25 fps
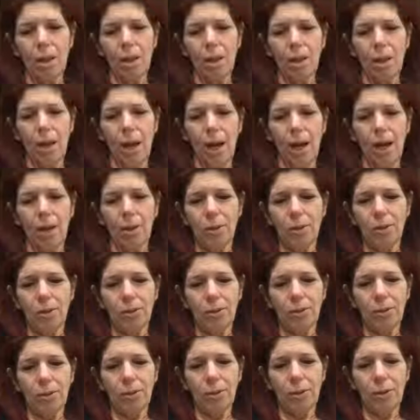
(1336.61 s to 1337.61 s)
the aisles,
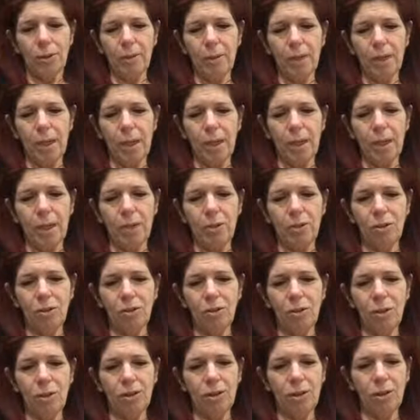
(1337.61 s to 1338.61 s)
is getting his
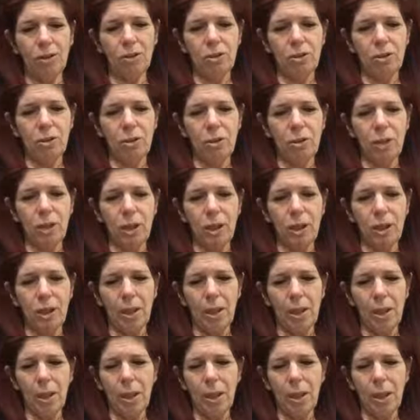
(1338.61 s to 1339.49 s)
physics degree,